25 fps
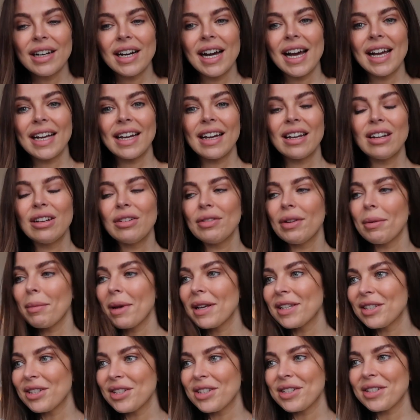I get lovely
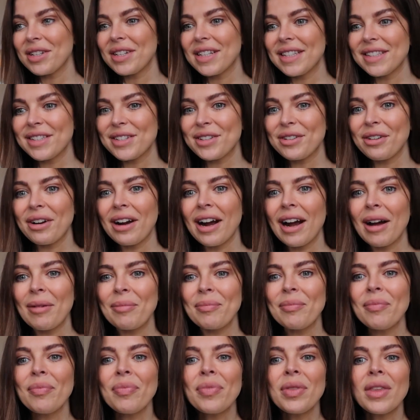messages on
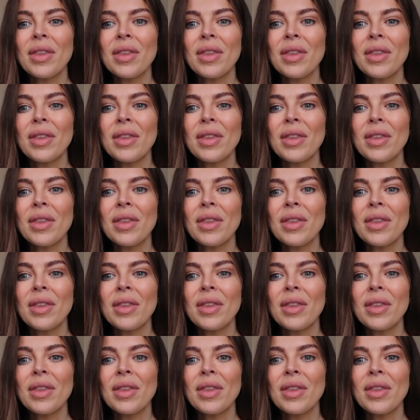Instagram